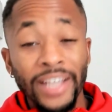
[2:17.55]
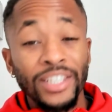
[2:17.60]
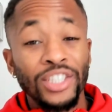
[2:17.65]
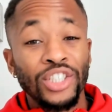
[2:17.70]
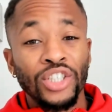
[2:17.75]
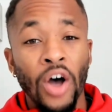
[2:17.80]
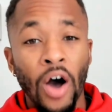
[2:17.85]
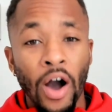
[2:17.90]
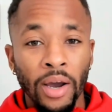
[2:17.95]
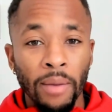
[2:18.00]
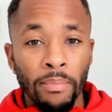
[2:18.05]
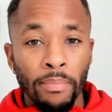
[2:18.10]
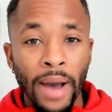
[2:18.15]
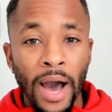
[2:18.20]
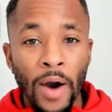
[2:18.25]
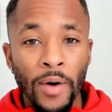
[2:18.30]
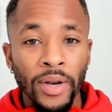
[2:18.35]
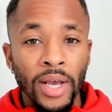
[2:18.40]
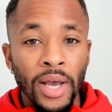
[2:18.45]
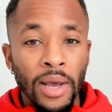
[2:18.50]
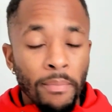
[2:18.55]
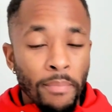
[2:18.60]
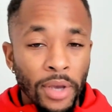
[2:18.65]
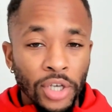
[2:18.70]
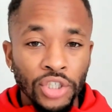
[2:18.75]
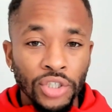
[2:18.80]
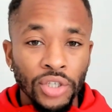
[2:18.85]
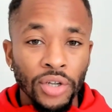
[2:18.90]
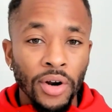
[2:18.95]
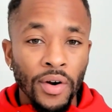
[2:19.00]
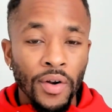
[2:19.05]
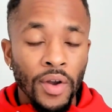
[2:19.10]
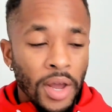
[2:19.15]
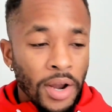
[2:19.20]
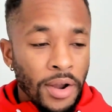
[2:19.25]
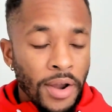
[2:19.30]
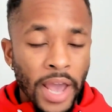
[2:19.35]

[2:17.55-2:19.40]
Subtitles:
Let's talk about Mr.